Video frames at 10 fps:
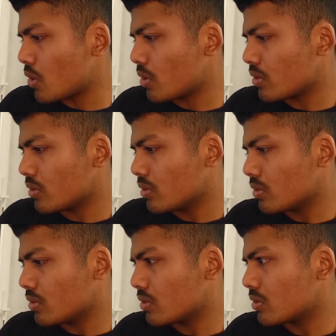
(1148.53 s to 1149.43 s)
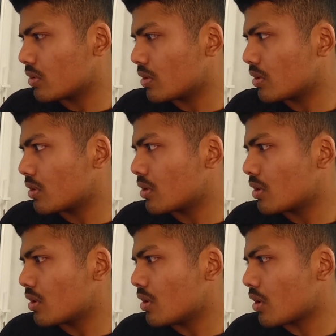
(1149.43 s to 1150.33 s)
Carlo!
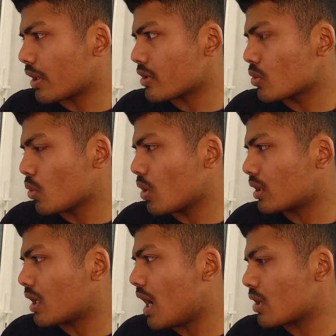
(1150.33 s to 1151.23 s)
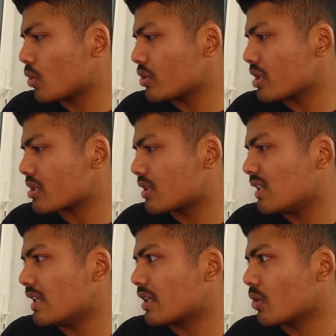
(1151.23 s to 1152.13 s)
Okay, so Carlo
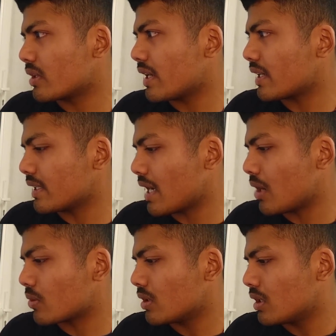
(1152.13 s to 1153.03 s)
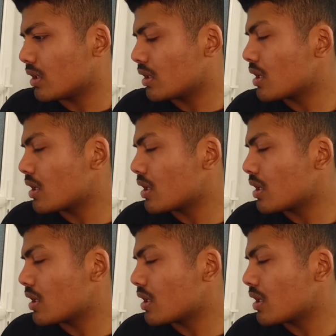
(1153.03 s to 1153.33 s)
just clearly got taken down.